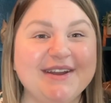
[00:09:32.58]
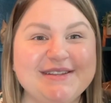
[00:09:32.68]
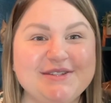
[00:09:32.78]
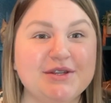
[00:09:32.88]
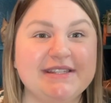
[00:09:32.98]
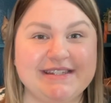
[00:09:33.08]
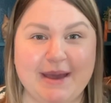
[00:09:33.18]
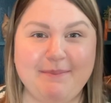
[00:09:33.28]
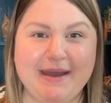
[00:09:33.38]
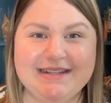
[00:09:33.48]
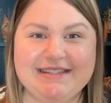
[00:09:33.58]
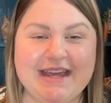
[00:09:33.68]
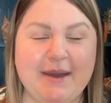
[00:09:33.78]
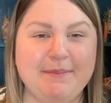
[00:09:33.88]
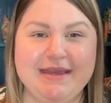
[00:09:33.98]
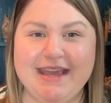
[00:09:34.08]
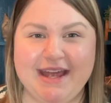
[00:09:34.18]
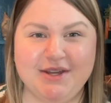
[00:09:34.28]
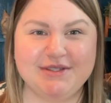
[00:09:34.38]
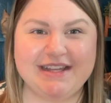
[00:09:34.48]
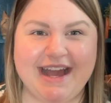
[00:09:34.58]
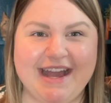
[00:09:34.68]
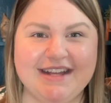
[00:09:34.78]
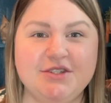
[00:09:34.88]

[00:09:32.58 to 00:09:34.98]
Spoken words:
is your step-by-step beginner's guide